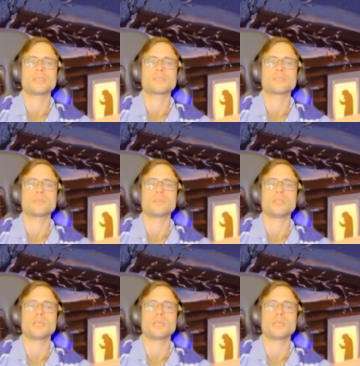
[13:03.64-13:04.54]

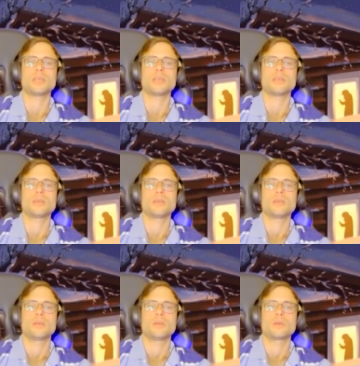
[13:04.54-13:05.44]
staple
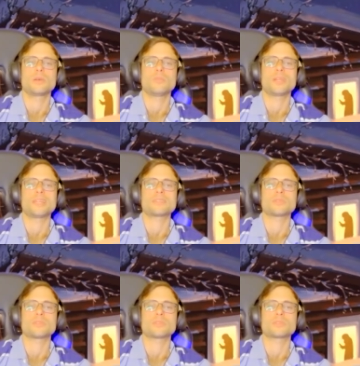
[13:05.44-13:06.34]
compliance
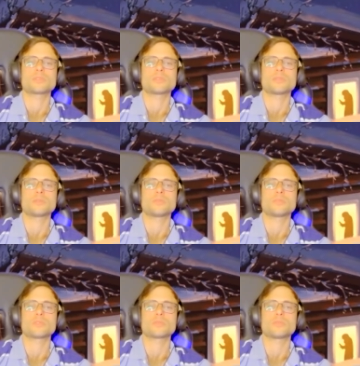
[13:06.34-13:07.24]

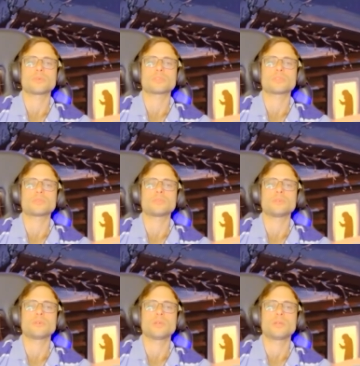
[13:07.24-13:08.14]

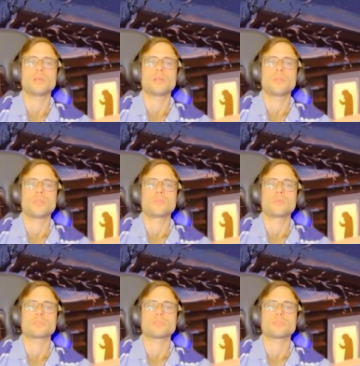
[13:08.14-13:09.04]
procedure
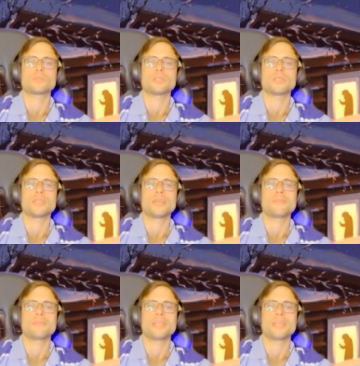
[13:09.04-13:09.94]

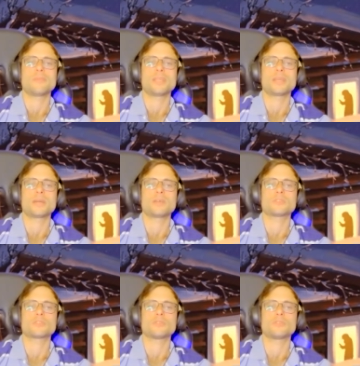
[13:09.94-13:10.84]
in many car
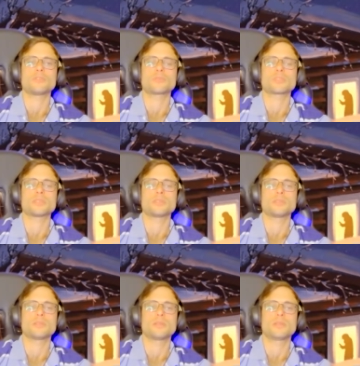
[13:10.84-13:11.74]
showrooms.
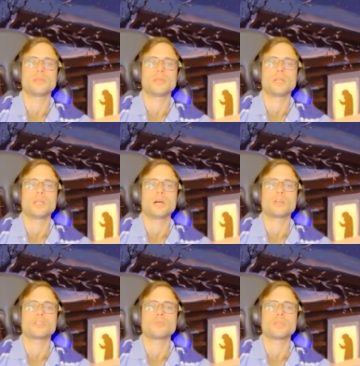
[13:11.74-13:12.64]

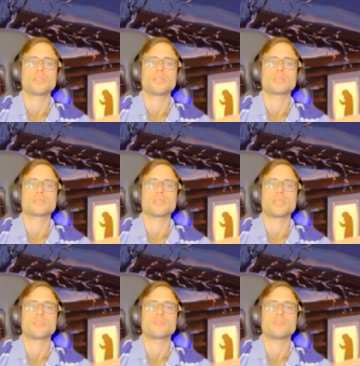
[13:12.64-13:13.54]
Automobile dealers
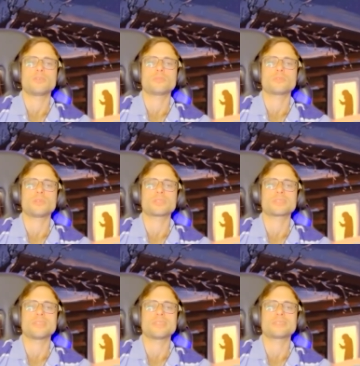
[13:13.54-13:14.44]
have come to
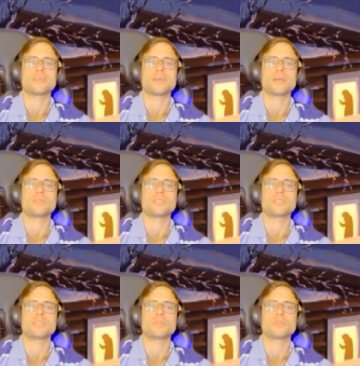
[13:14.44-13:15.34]
understand the
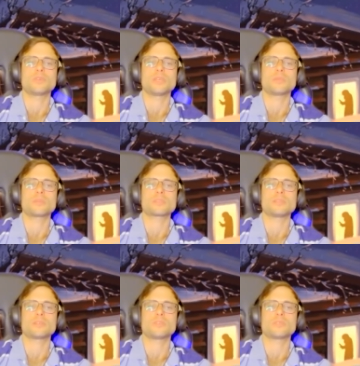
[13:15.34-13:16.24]
ability of a
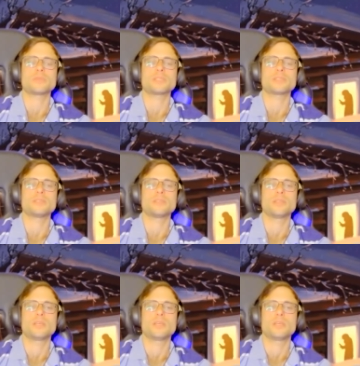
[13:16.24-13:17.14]
personal commitment
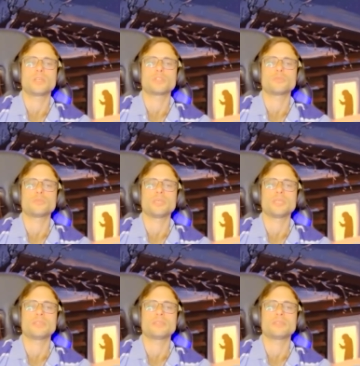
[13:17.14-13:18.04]
to build